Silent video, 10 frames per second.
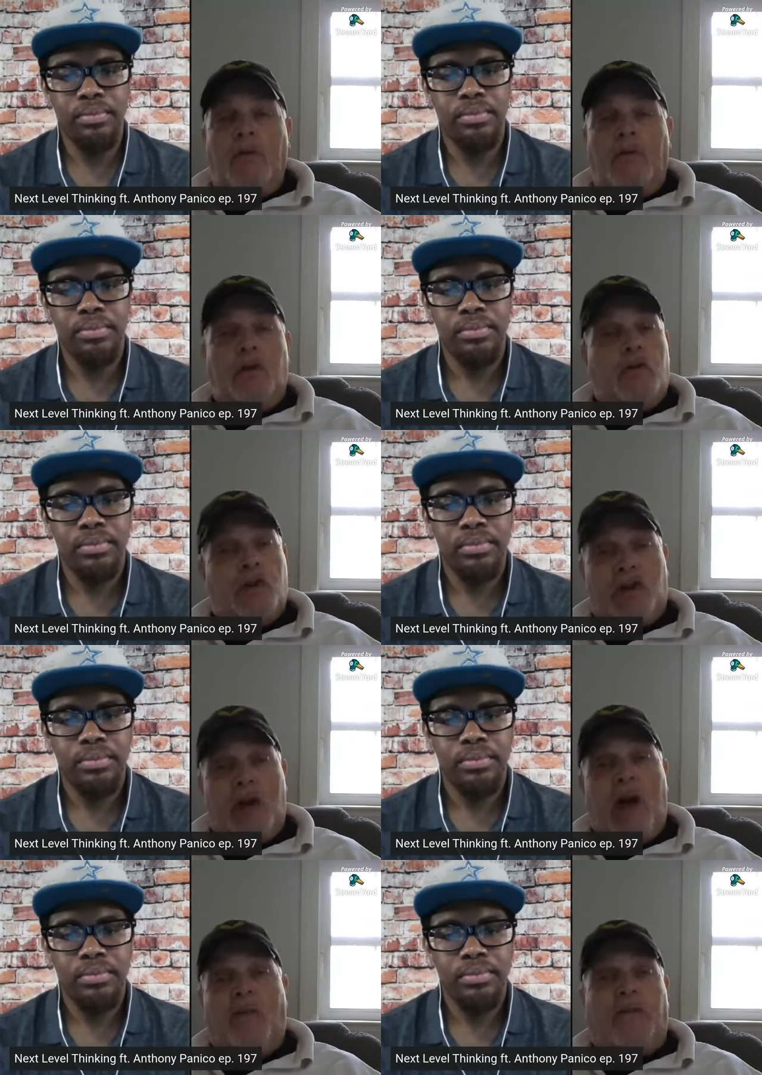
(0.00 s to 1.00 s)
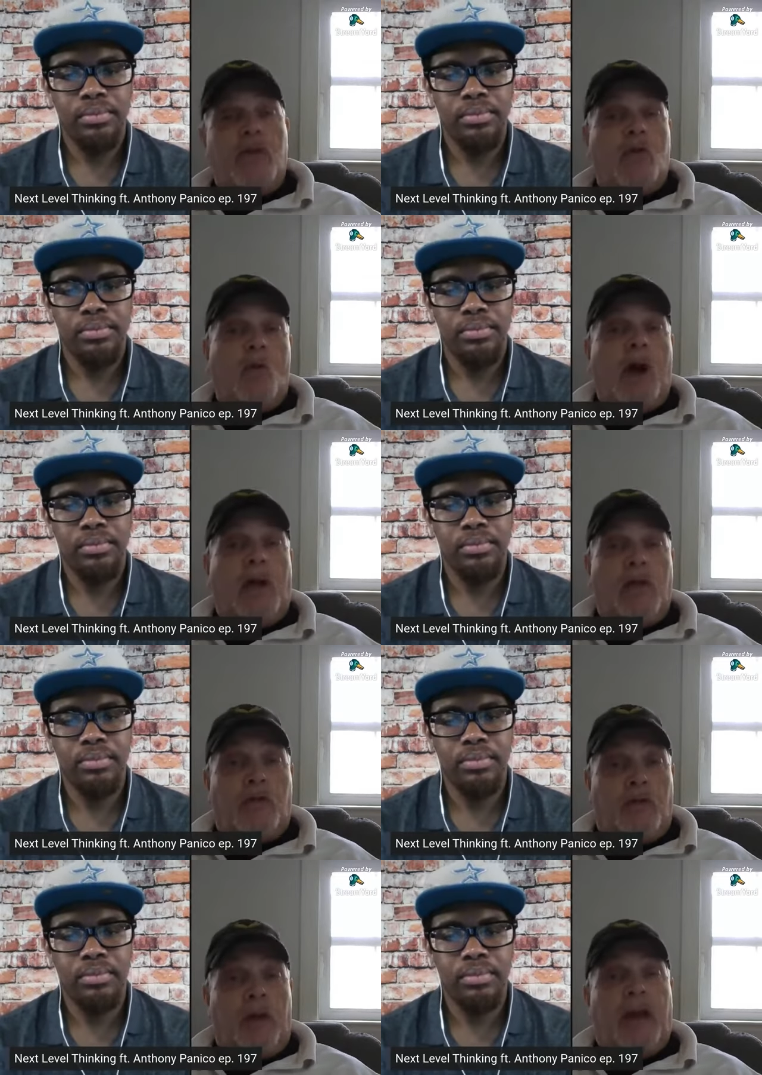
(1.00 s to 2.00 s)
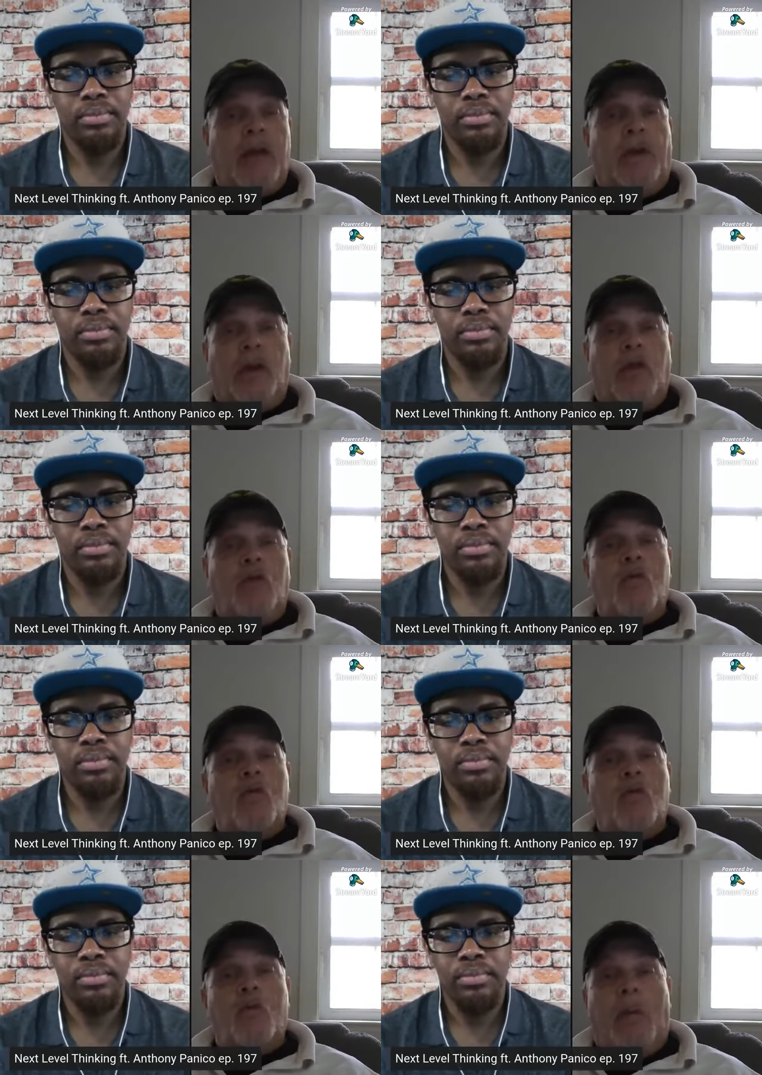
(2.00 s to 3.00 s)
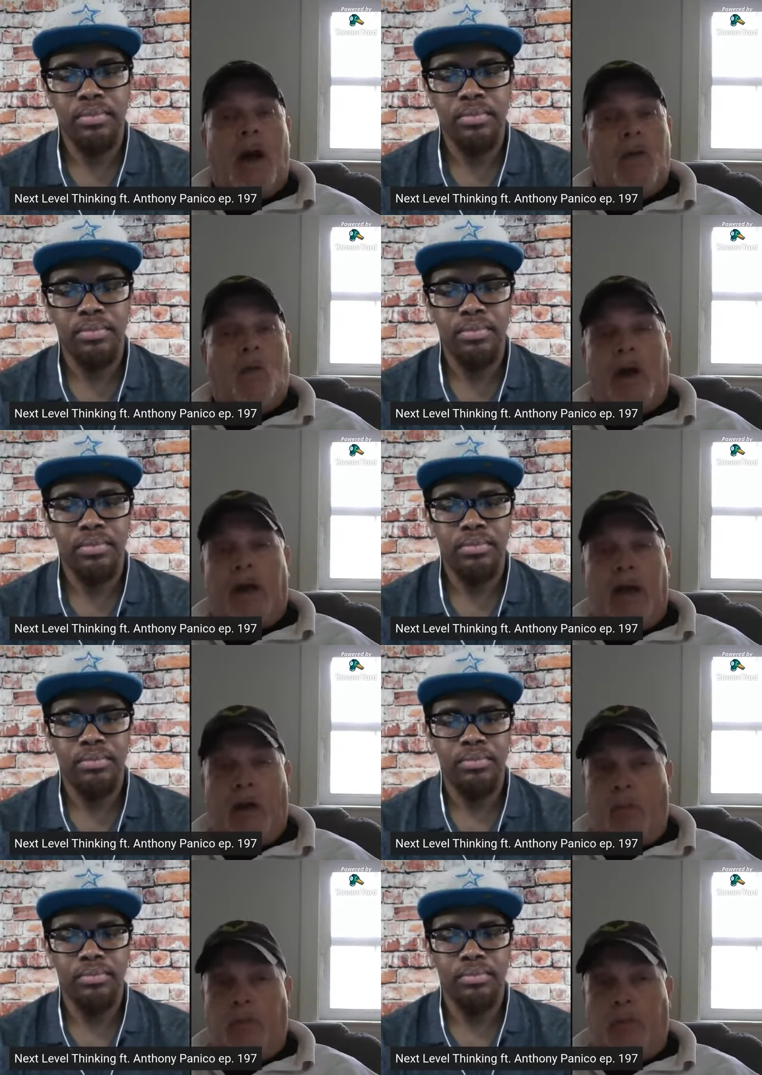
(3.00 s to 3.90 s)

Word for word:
Speaker 1: for yourself as well as for anybody who might want to help